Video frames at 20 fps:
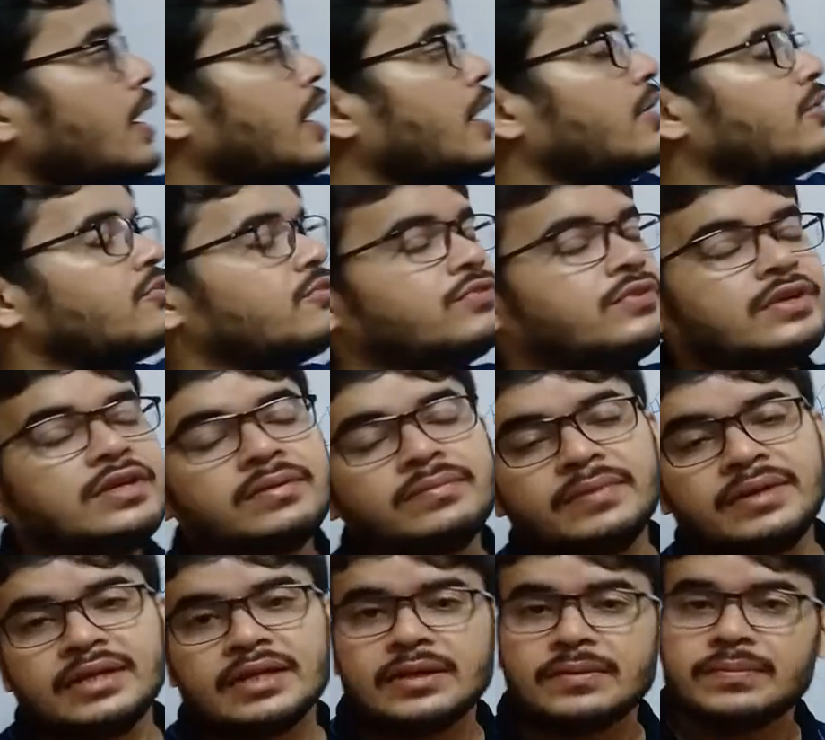and V
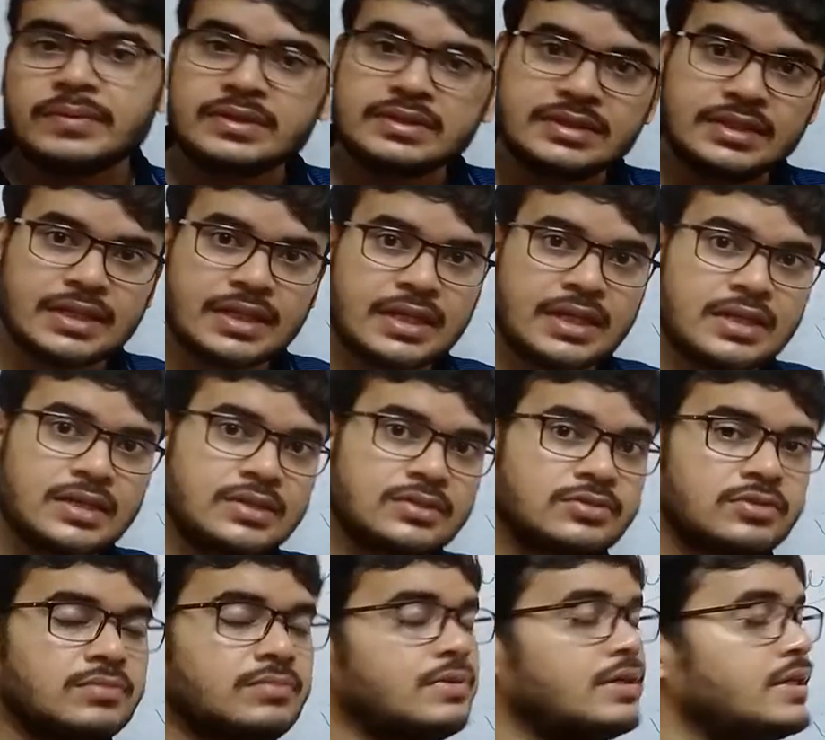meter per second.
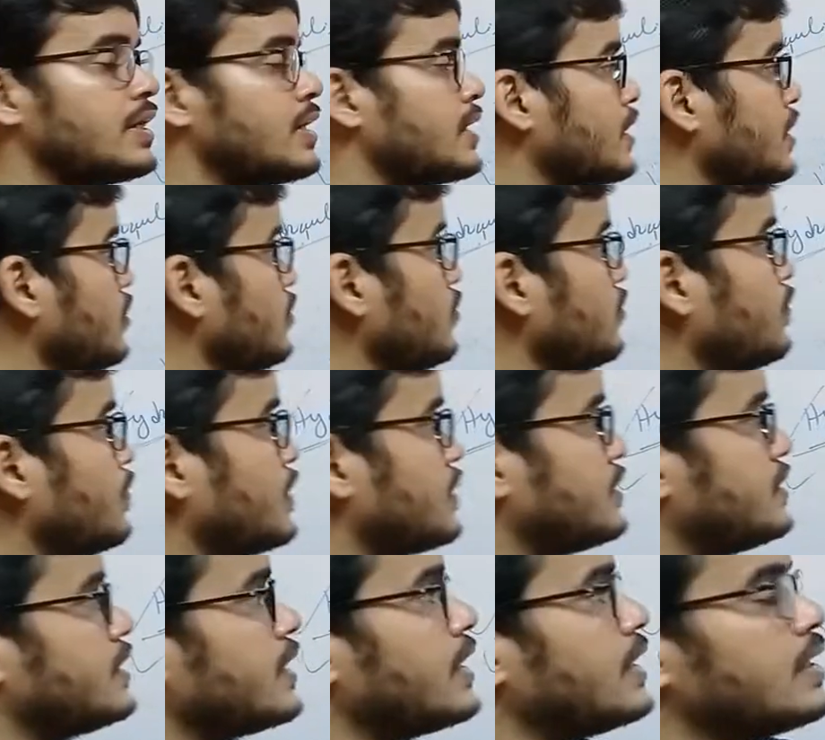So meter cube per
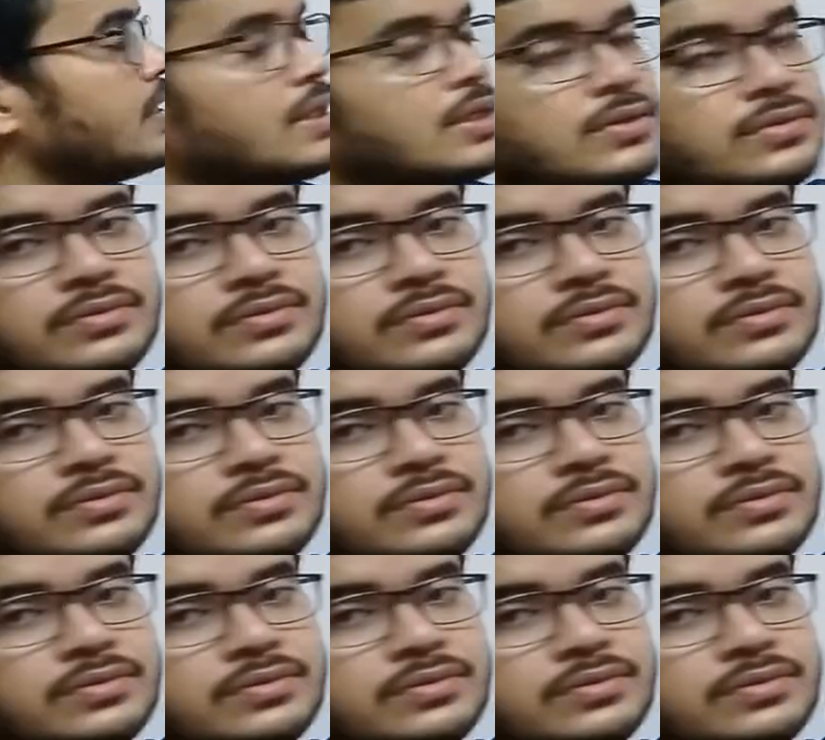second